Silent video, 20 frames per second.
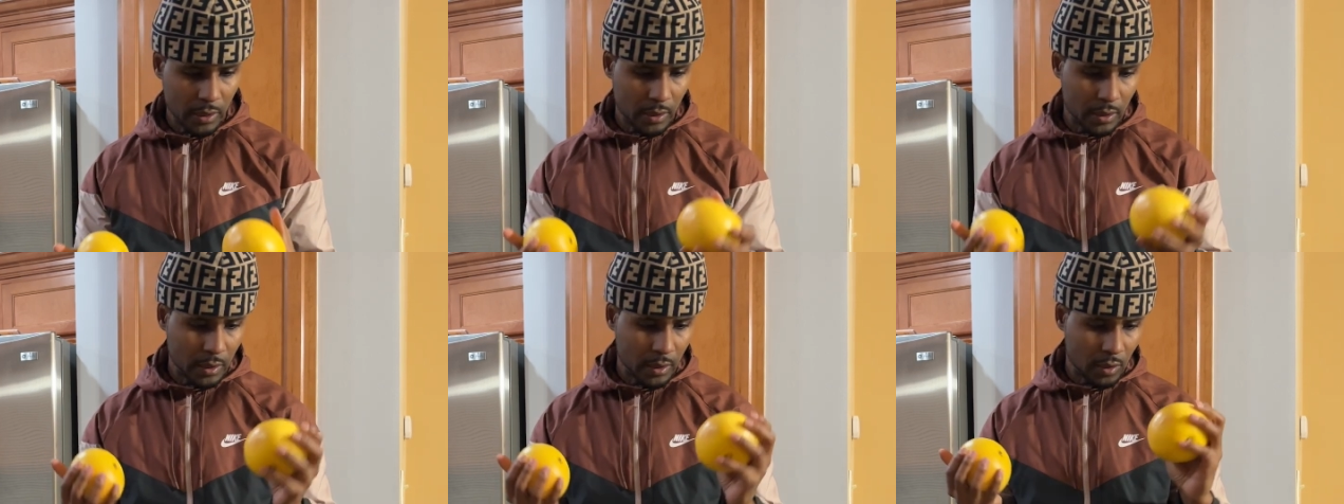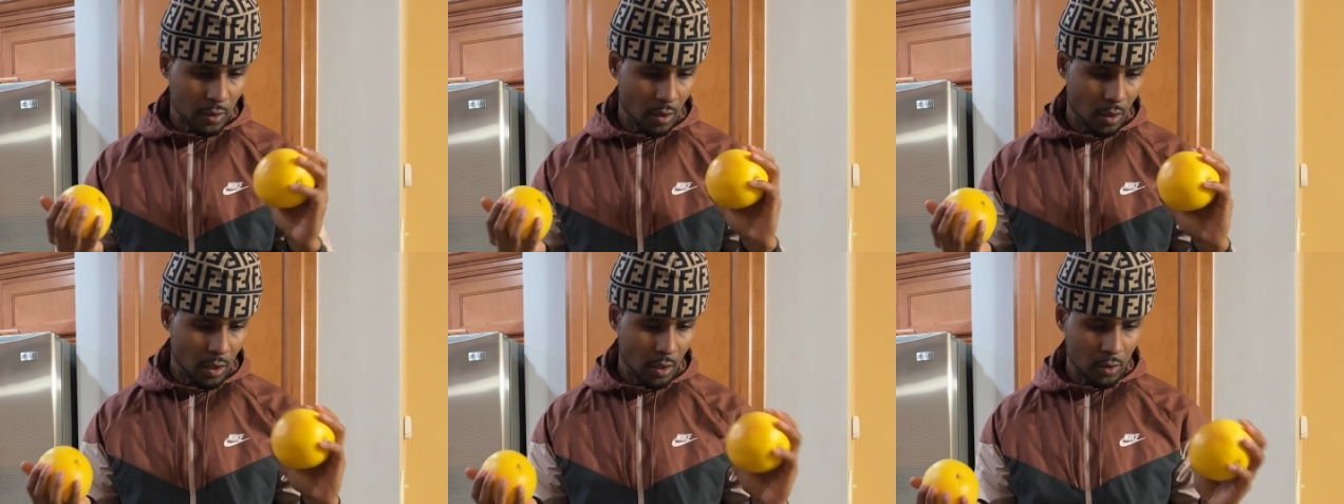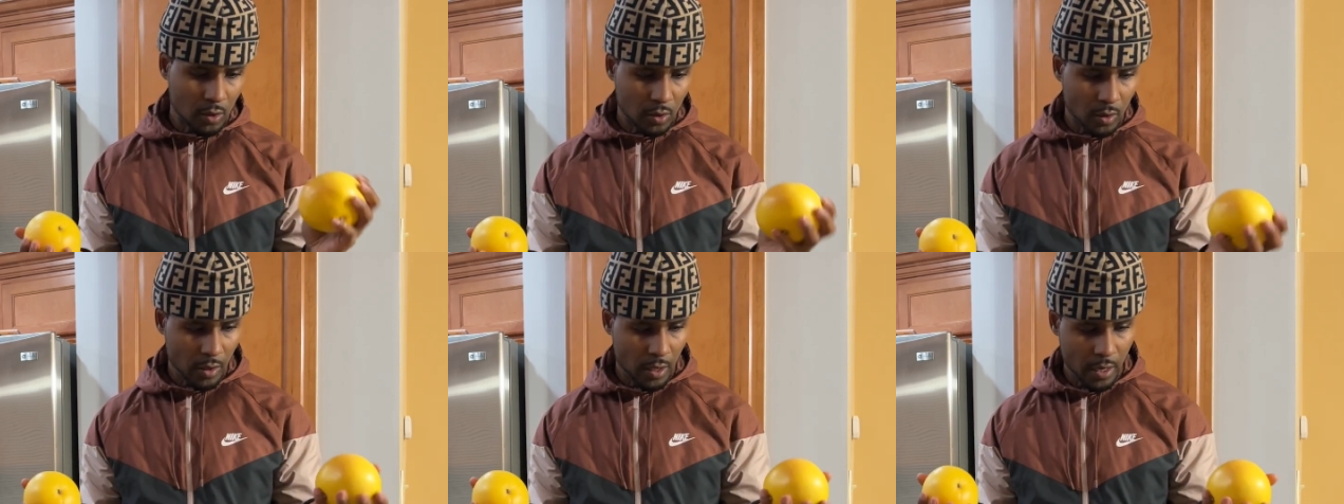These
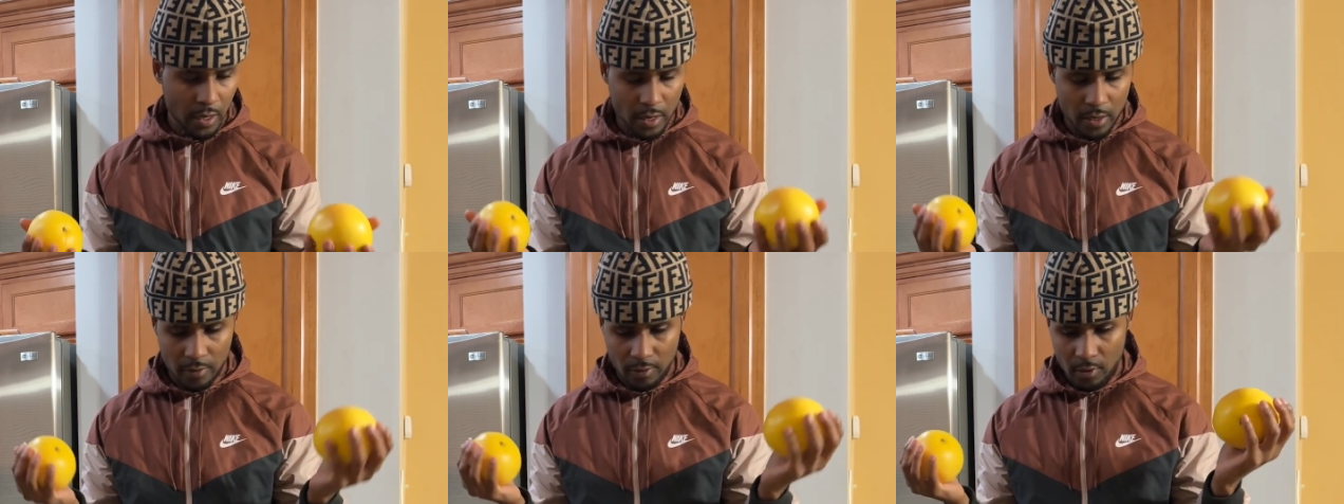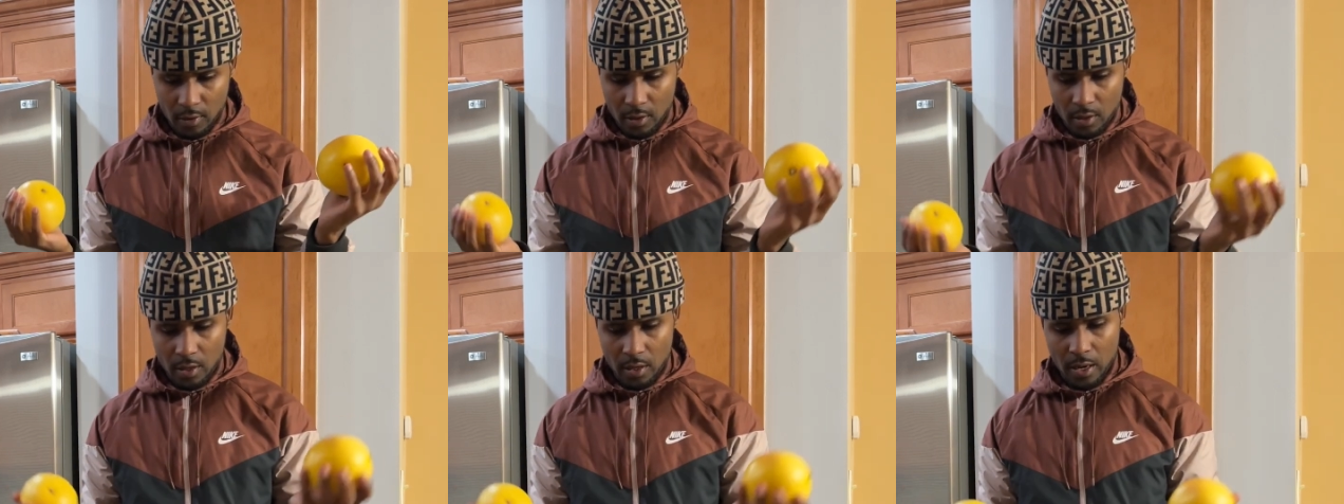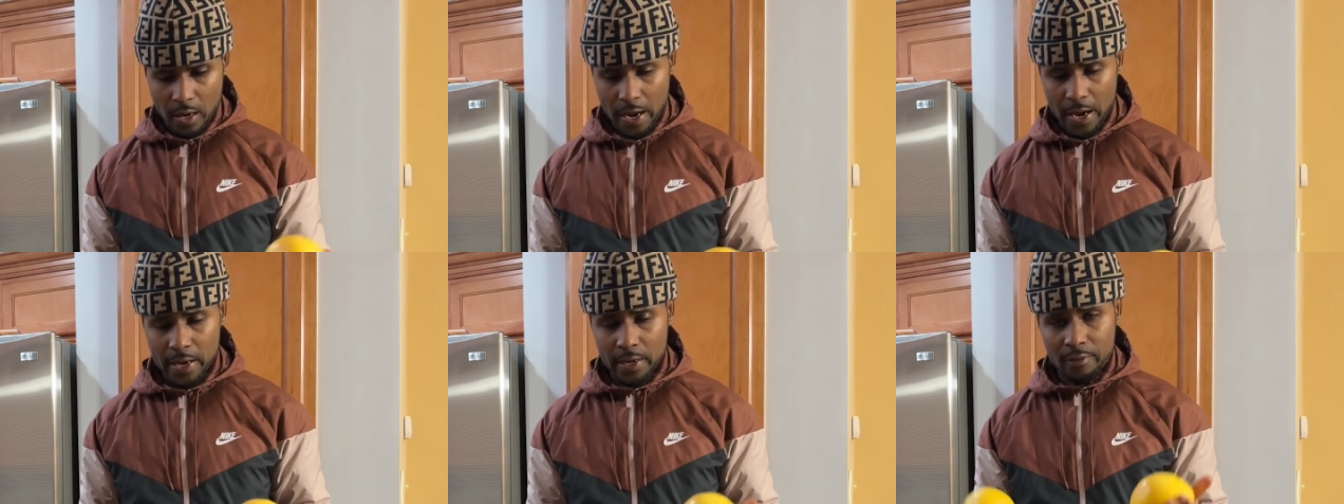also have
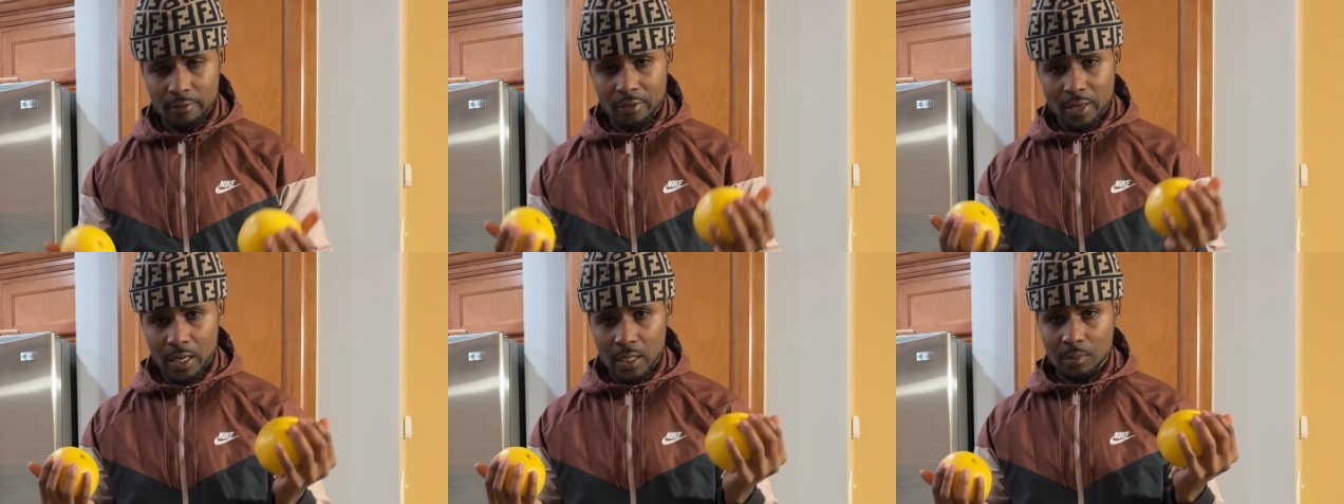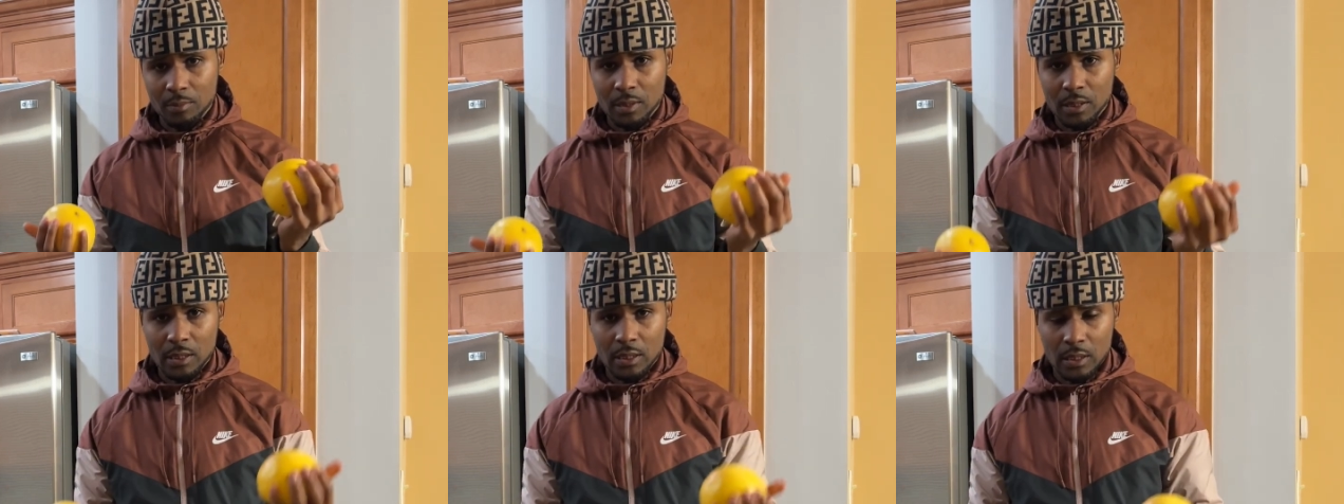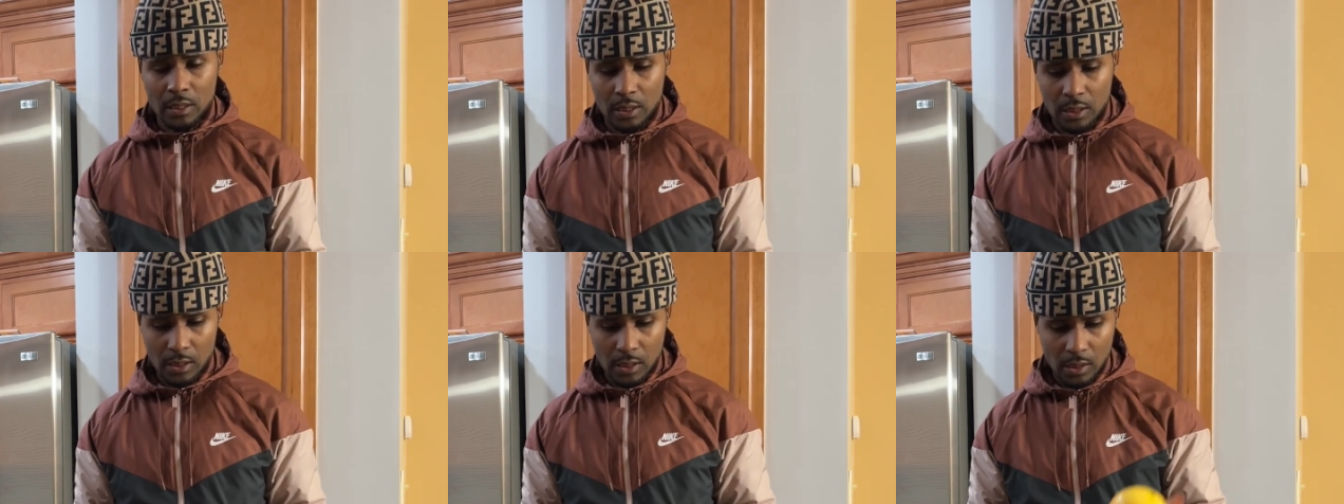high in vitamin
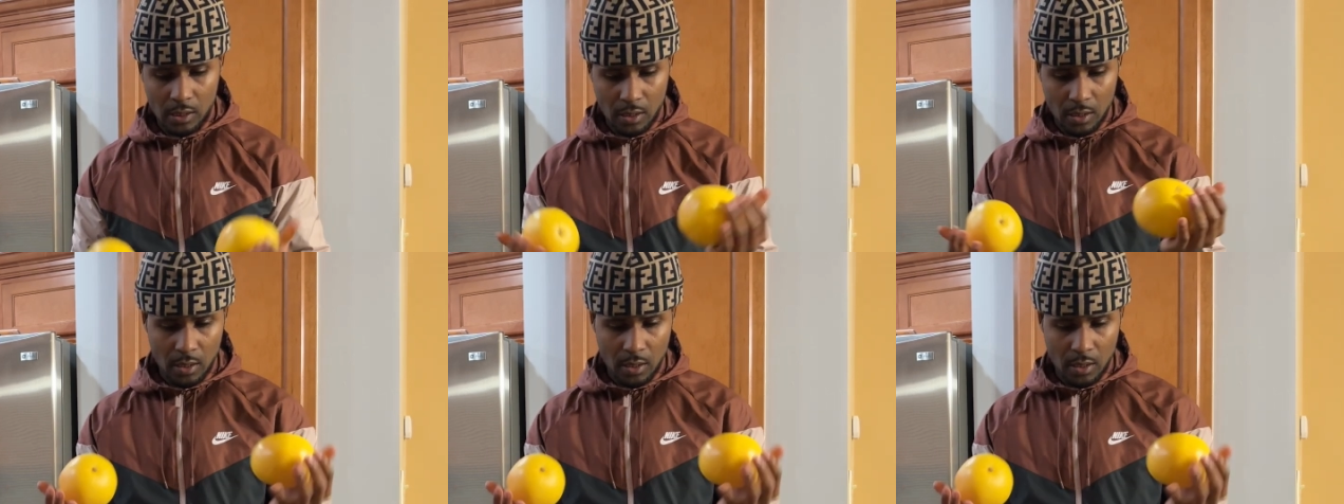C.